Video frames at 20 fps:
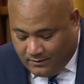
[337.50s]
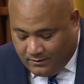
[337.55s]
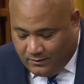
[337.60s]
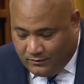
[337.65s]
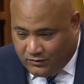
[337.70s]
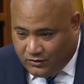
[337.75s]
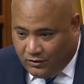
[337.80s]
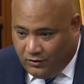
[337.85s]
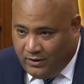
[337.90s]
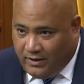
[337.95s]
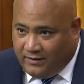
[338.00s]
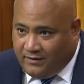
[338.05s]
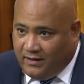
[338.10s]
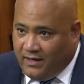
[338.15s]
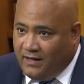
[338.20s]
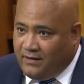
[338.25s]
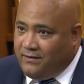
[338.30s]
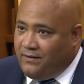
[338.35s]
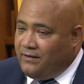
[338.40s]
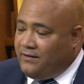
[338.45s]
So at the
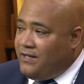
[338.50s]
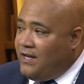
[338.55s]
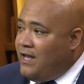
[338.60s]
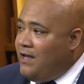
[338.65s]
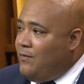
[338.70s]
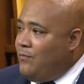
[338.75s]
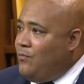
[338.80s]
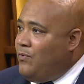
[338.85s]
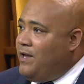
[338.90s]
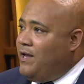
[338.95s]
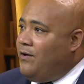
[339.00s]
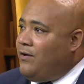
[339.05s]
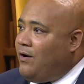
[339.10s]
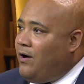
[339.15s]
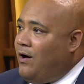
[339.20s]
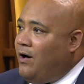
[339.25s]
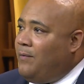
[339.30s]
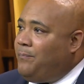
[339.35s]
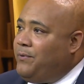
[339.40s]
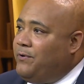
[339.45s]
end of the day, we are
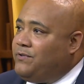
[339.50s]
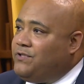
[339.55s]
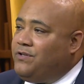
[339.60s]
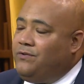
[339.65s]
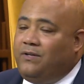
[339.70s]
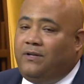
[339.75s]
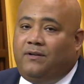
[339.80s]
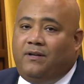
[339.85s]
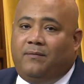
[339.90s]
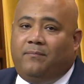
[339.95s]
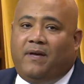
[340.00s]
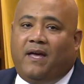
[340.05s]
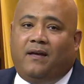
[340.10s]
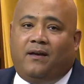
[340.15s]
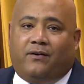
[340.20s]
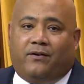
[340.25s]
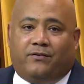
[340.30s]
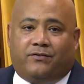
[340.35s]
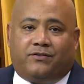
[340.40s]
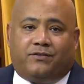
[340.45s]
opportunity
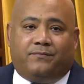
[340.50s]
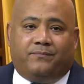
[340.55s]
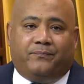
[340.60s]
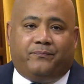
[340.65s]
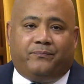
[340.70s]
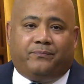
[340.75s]
makers.